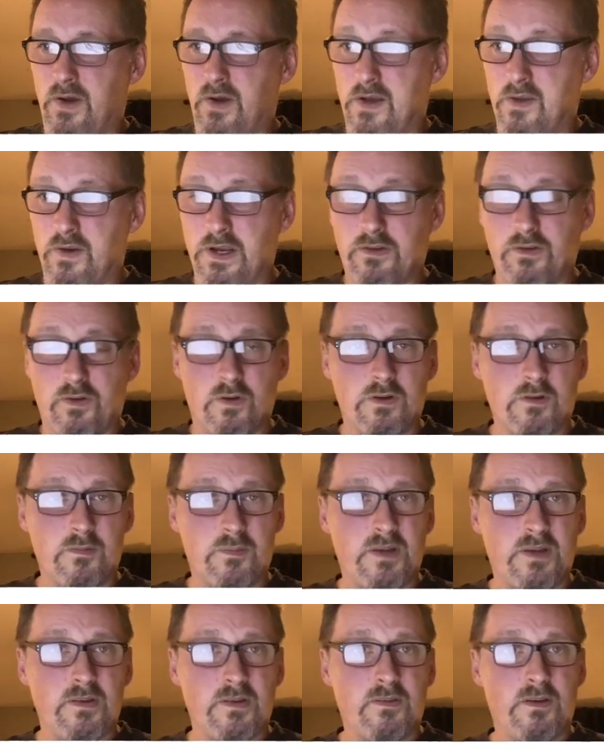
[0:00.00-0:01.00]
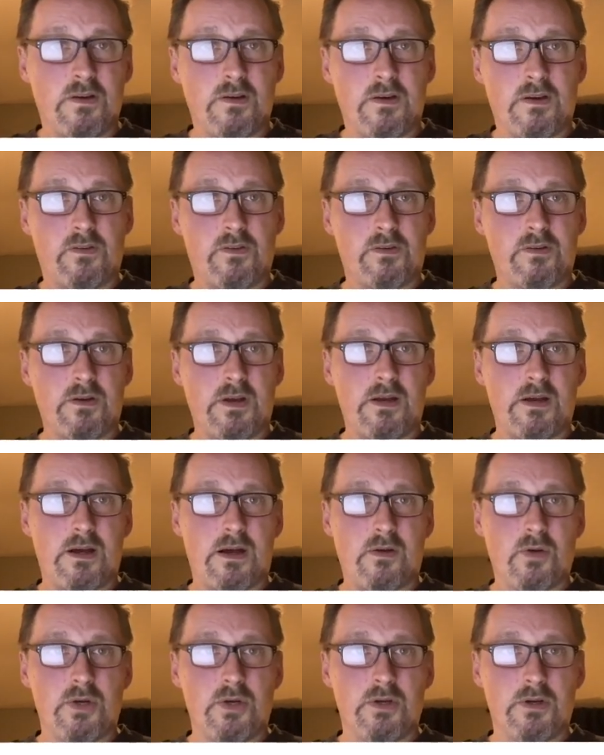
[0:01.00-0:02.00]
Okay, the next order of business here is to create
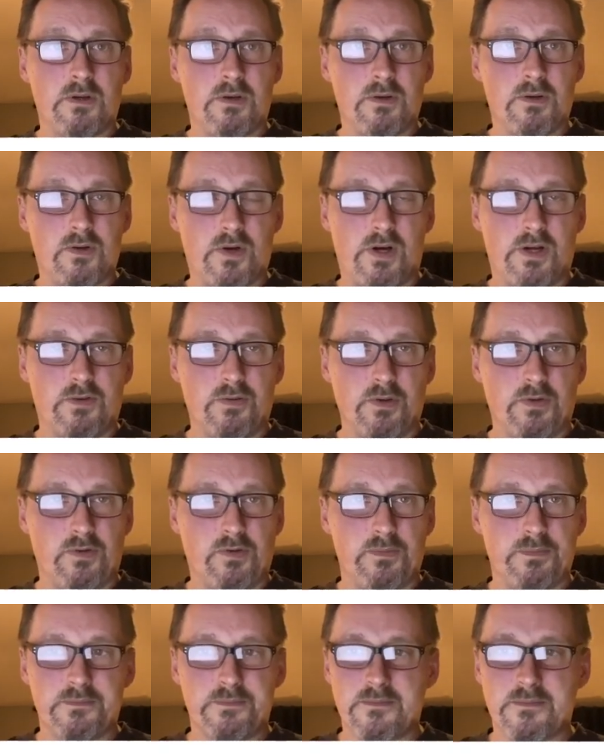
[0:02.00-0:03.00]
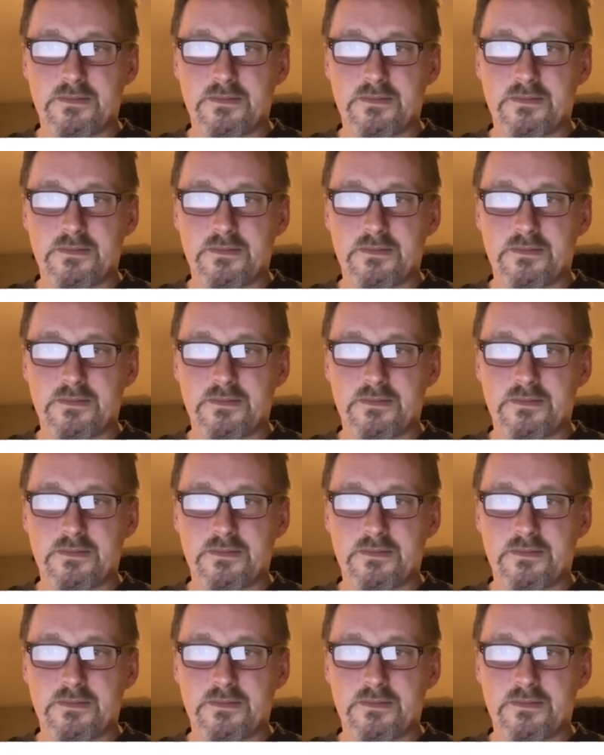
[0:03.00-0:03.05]
our contours.